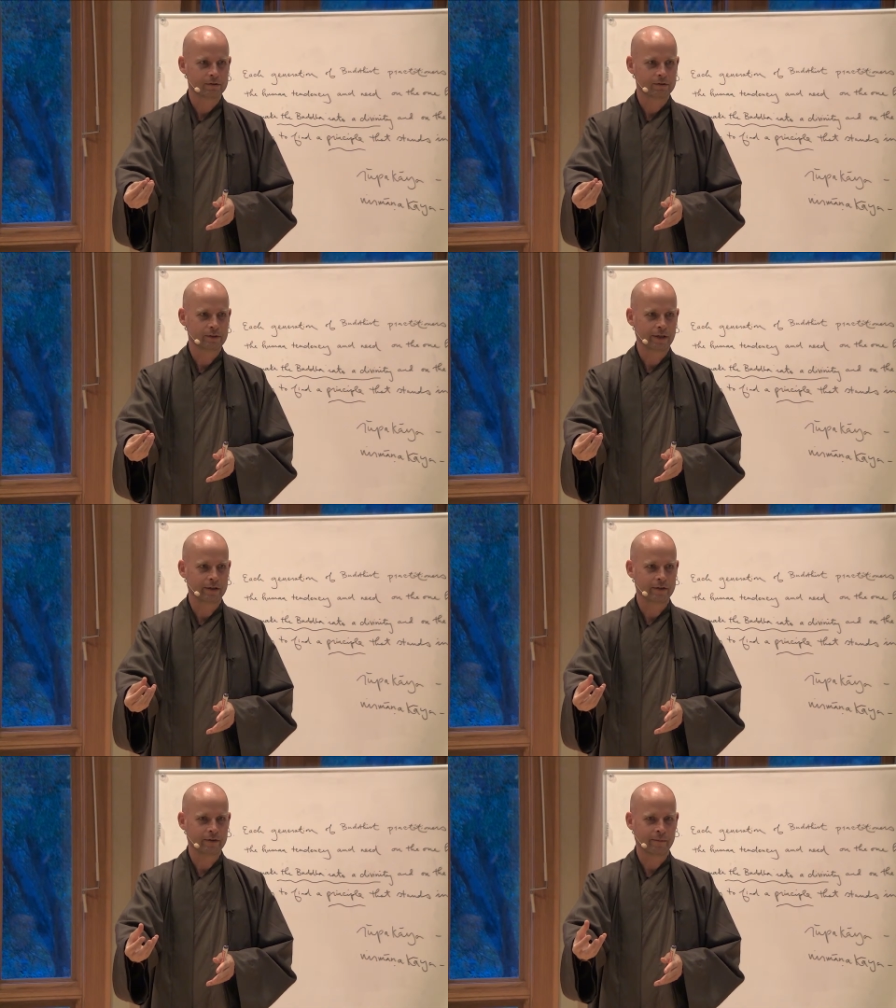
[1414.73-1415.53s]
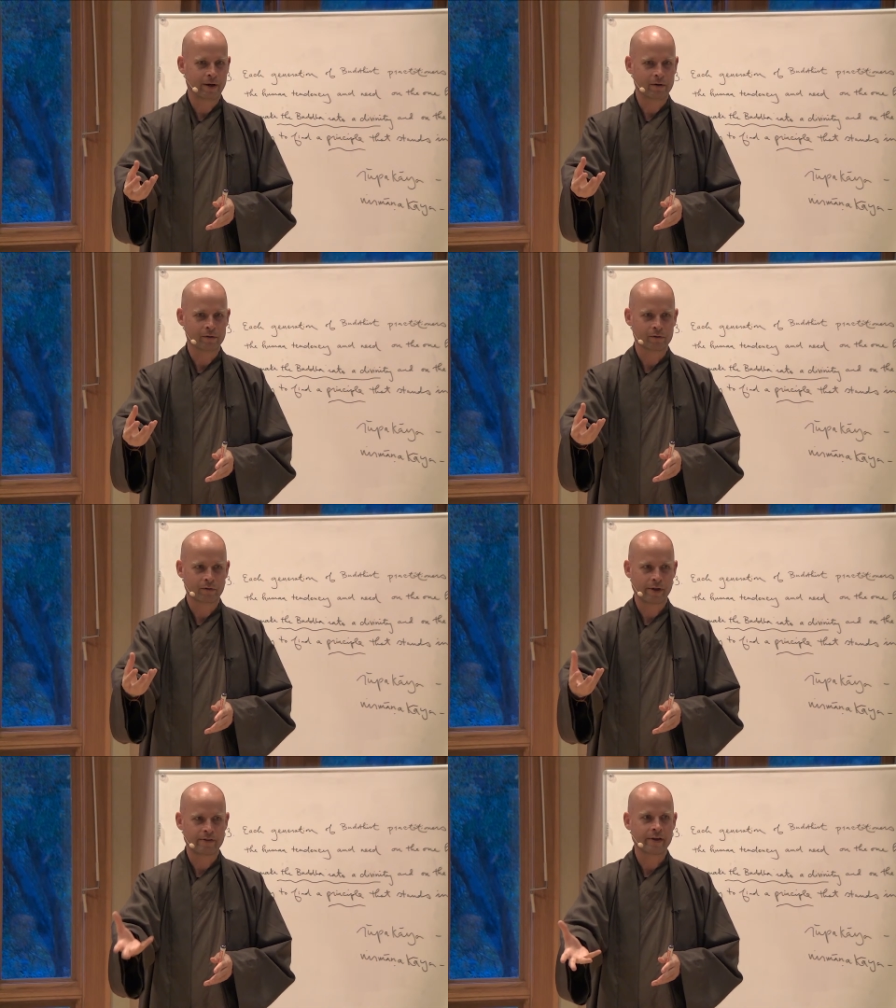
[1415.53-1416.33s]
that is somehow
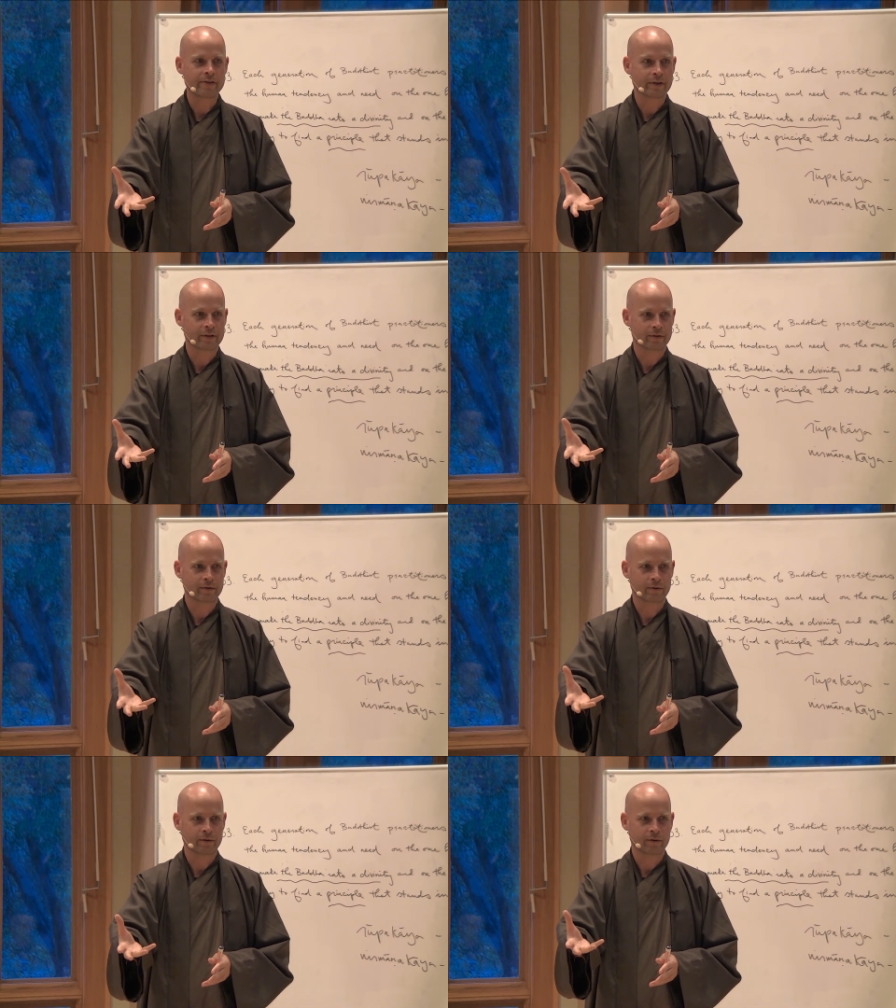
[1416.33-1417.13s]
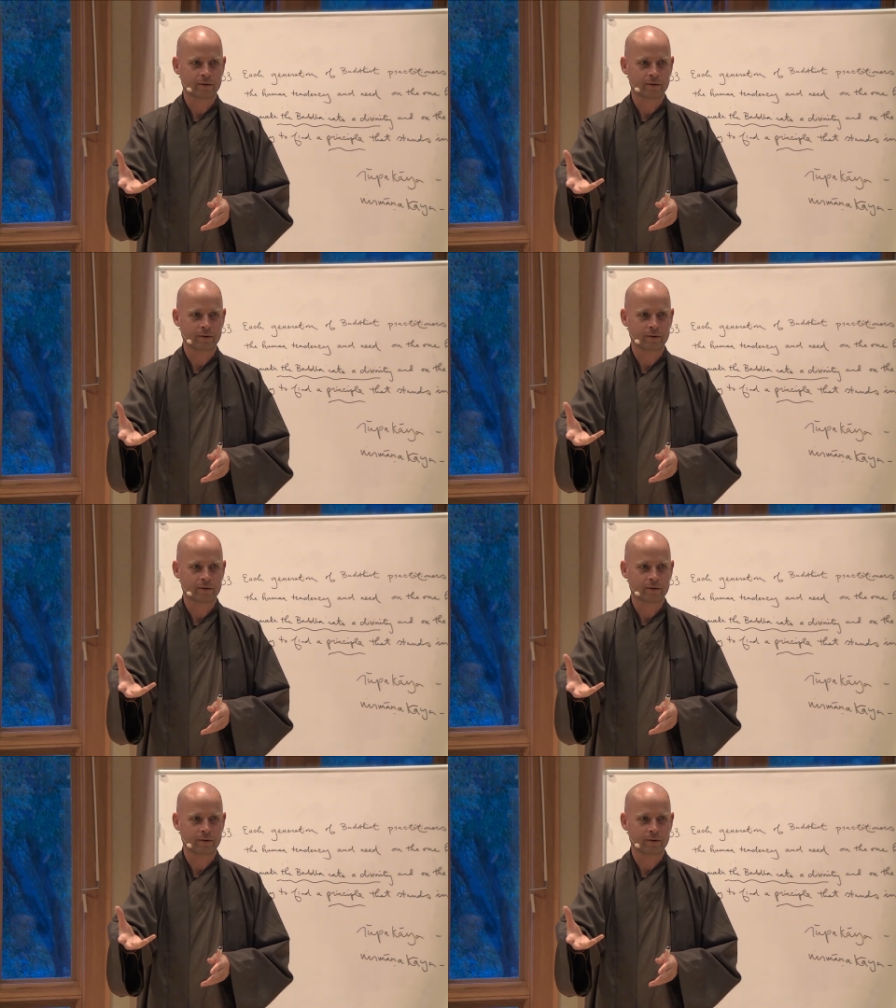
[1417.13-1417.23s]
transcendent or